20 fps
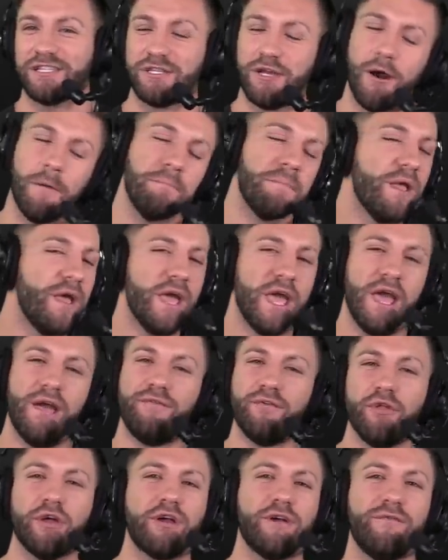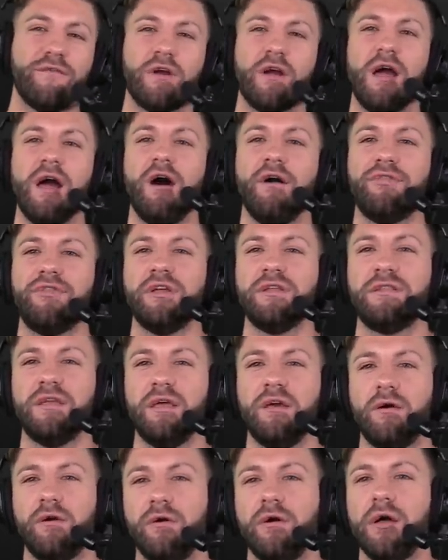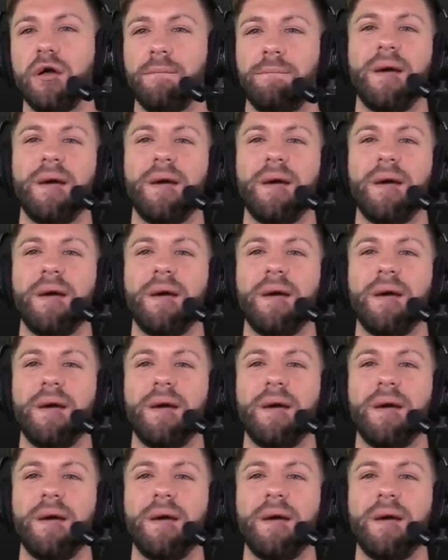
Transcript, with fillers: So if you're looking for a healthy deal,